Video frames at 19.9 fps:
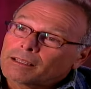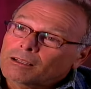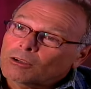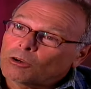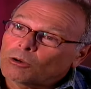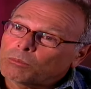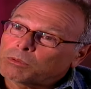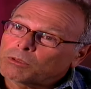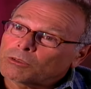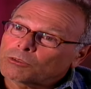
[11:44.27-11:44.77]

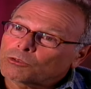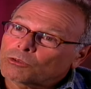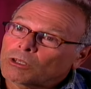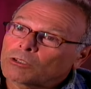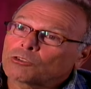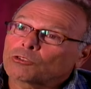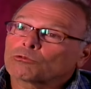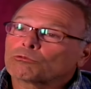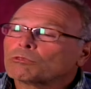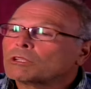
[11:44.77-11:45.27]
Coppola
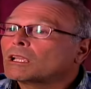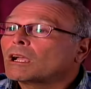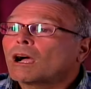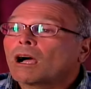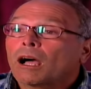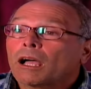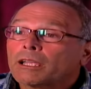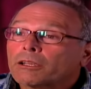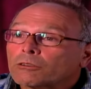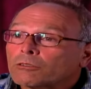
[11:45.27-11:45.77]
tried to
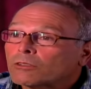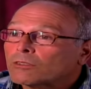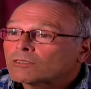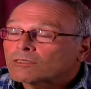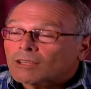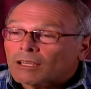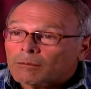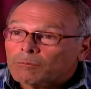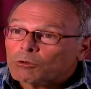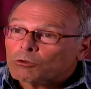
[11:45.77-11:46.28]
rehire the
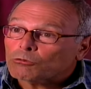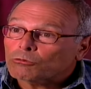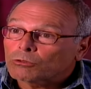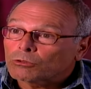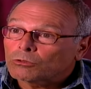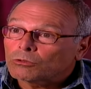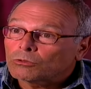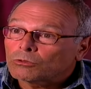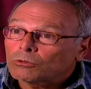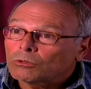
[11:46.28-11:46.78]
same
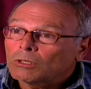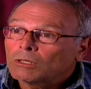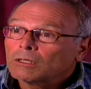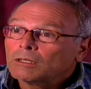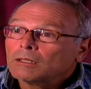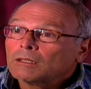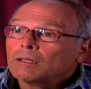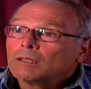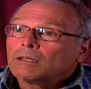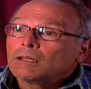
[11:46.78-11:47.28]
crew
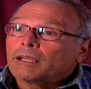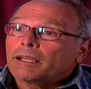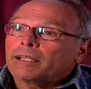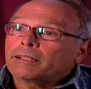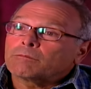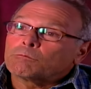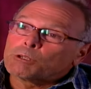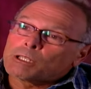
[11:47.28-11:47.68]
and